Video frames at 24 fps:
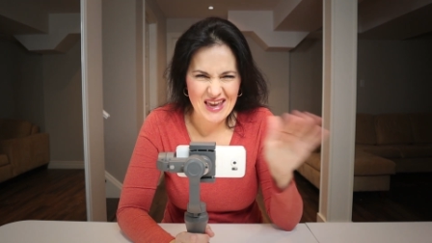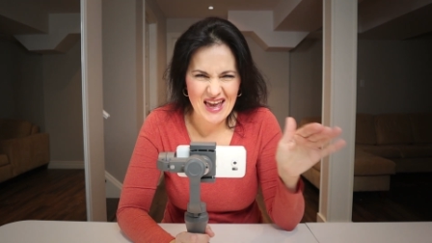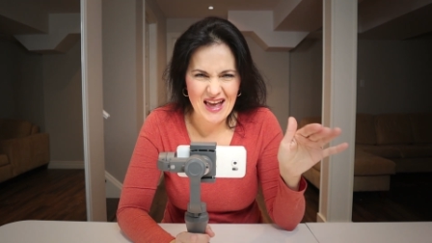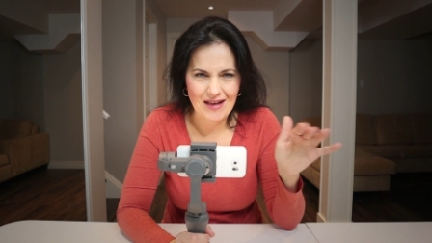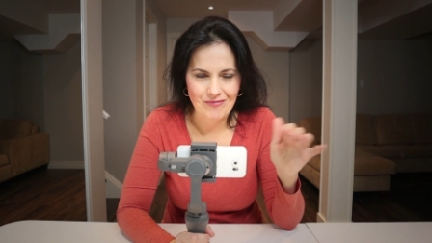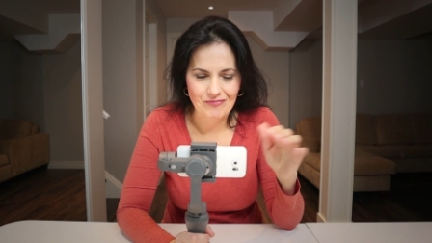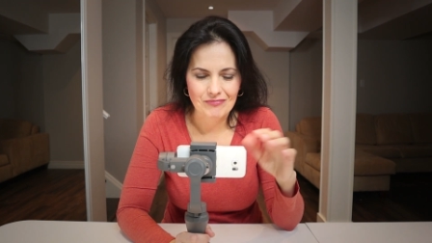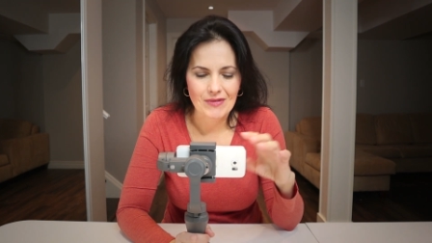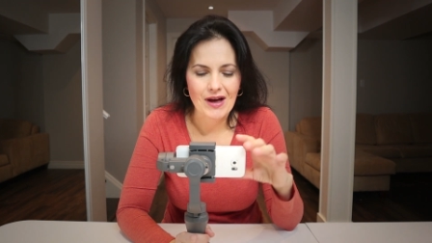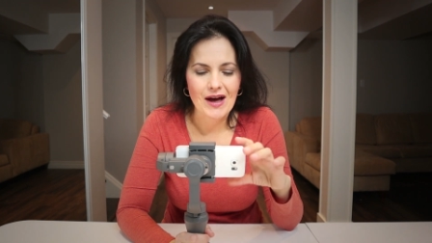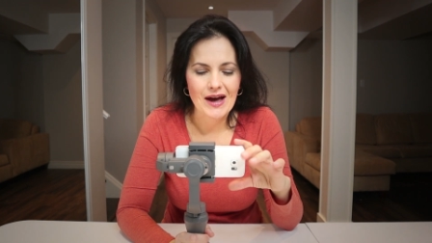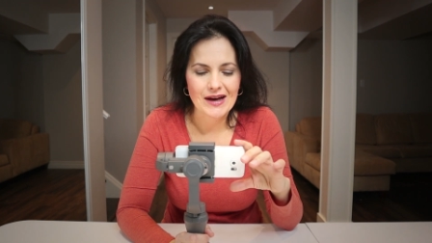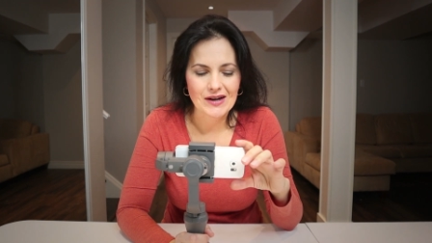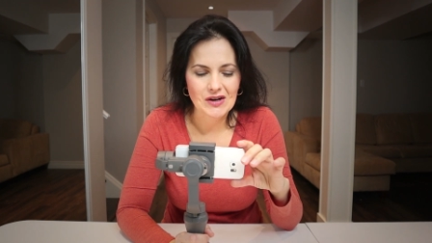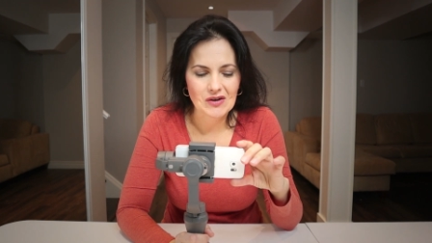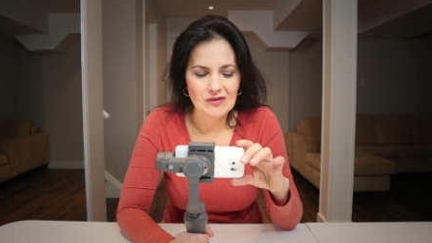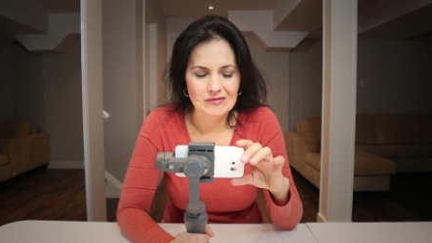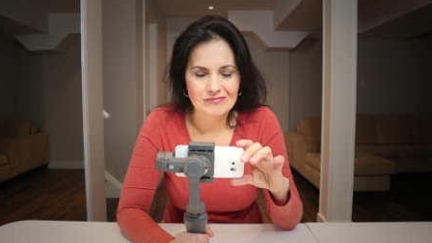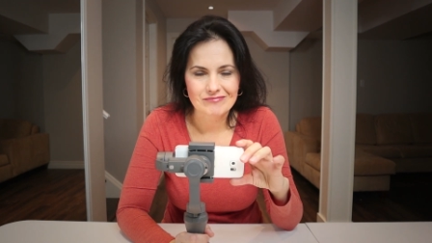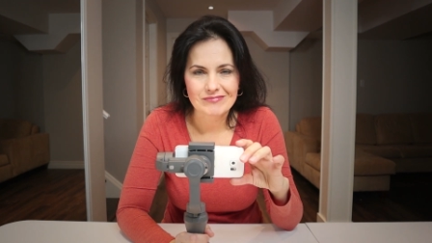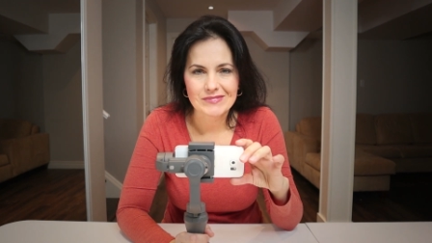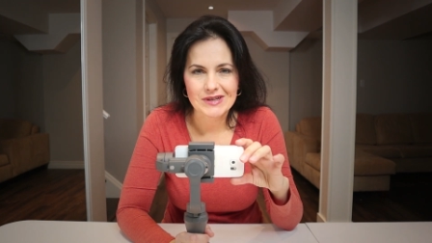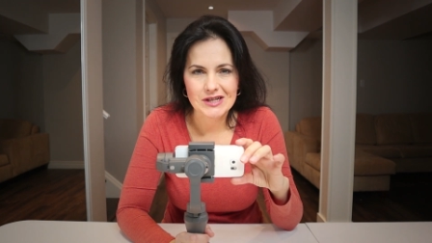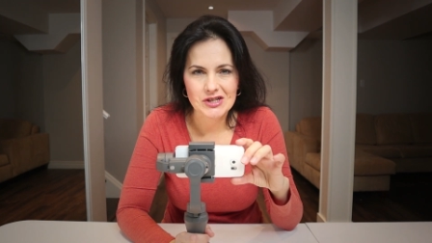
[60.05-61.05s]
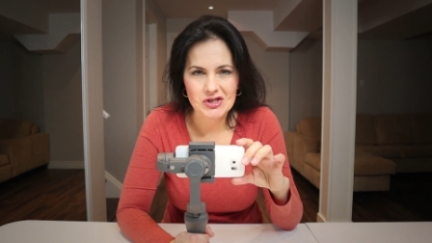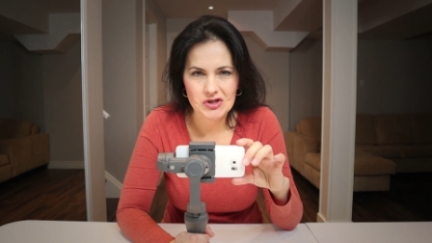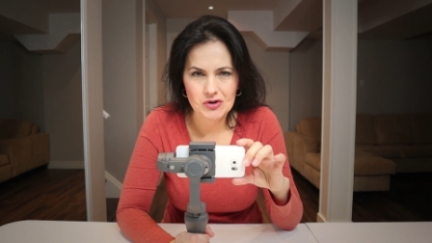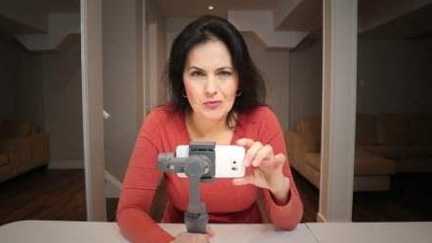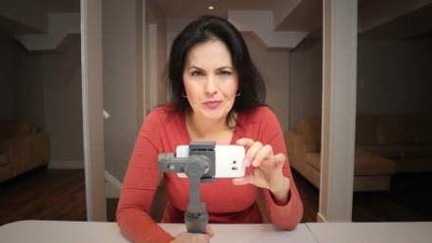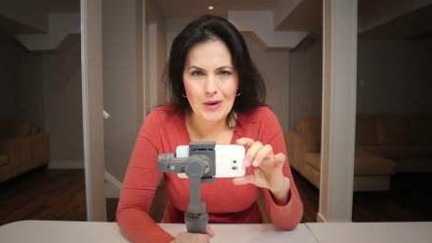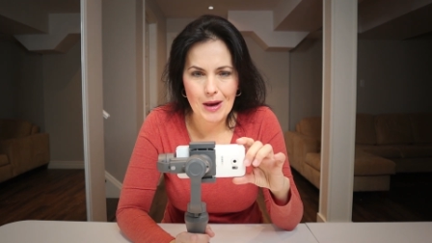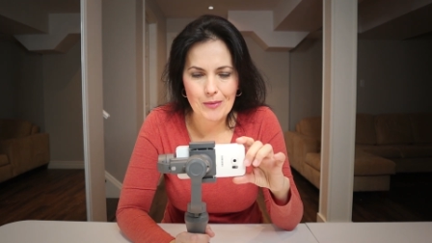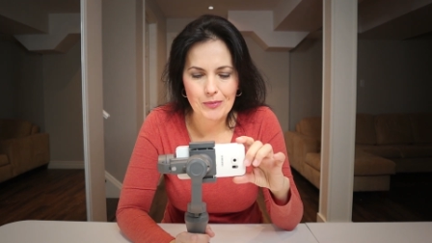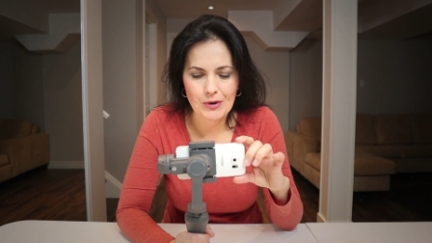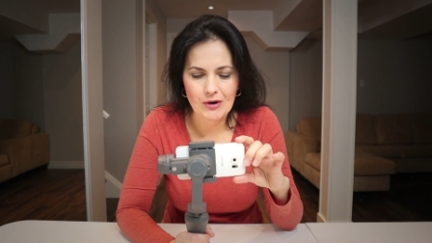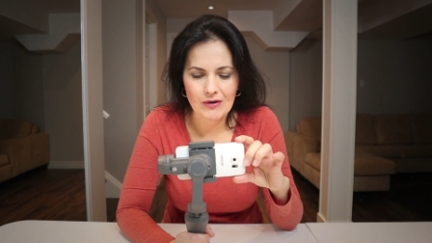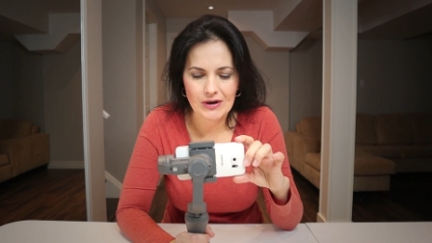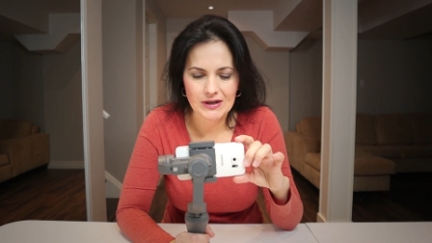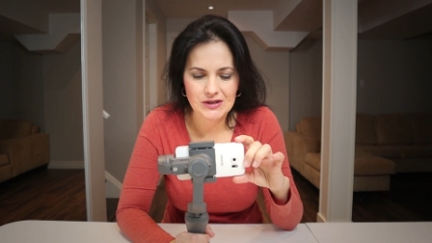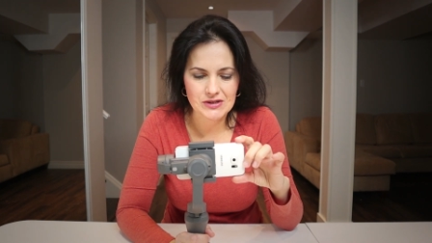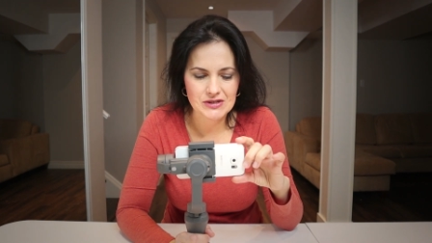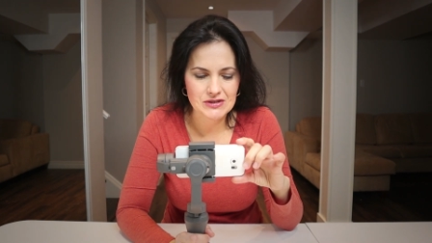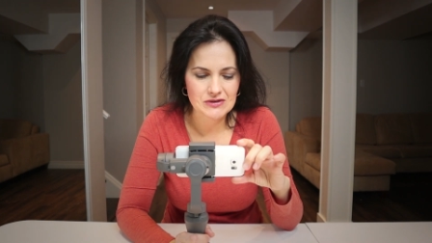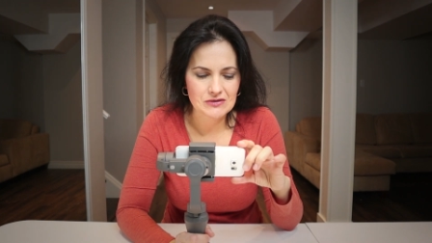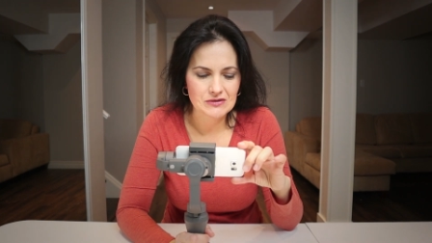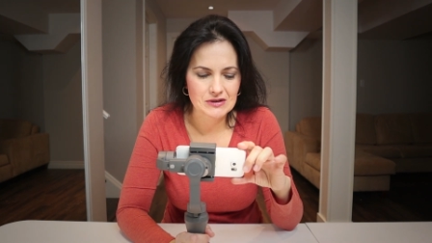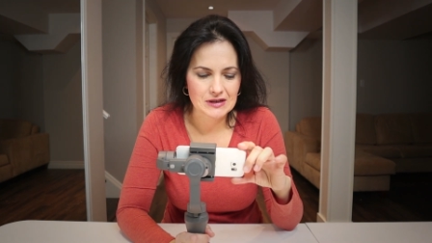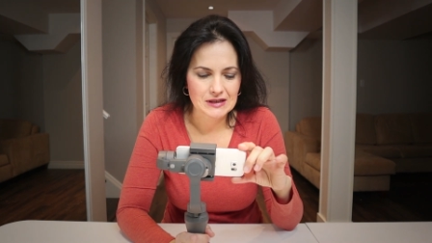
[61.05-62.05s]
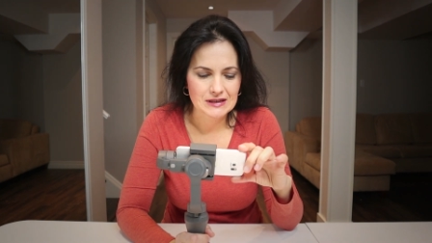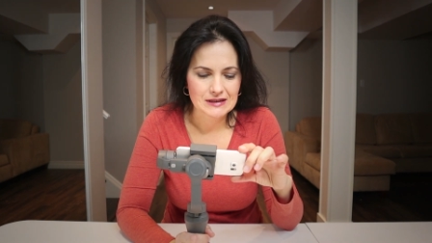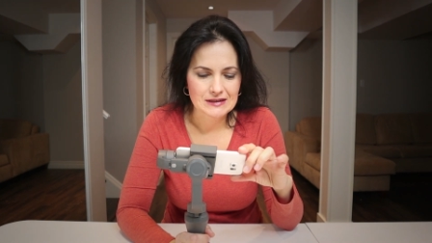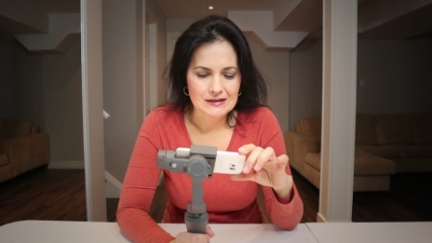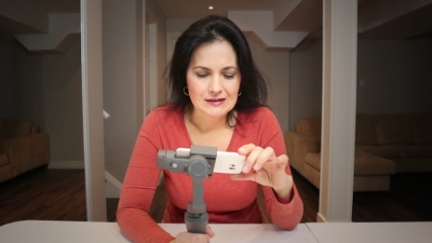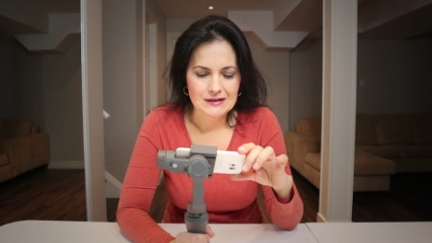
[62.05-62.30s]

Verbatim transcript: Yeah, I know, I should upgrade soon.